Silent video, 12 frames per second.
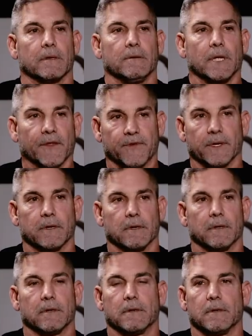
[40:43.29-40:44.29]
Nothing
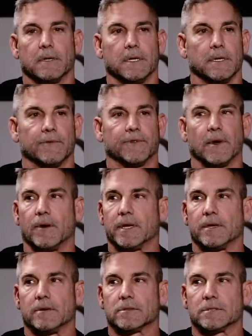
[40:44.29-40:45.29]
in 30
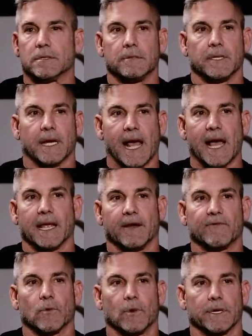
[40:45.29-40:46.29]
years that I
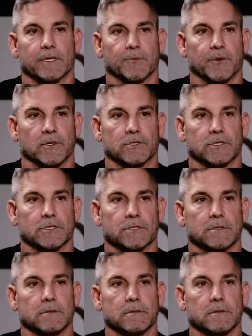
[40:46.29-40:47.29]
ever wanted to
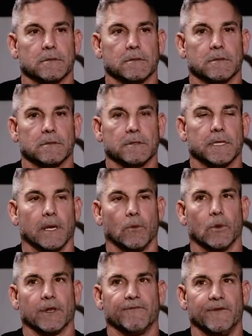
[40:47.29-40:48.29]
purchase that
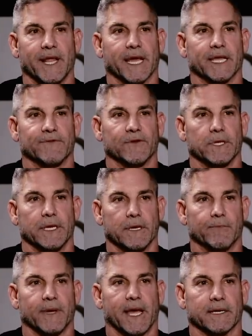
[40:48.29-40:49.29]
would have negatively
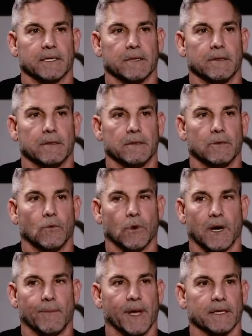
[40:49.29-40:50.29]
impacted
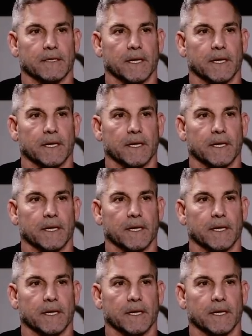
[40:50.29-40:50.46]
where I'm at